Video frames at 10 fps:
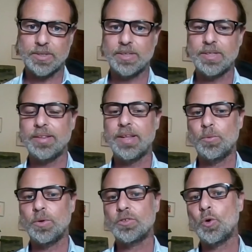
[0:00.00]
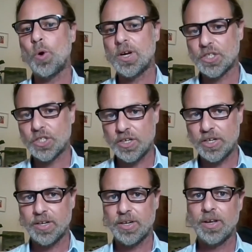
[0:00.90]
and then they would
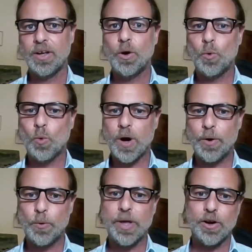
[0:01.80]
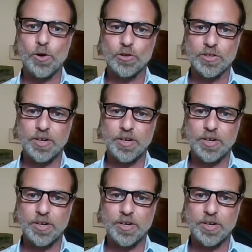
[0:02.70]
question why we are not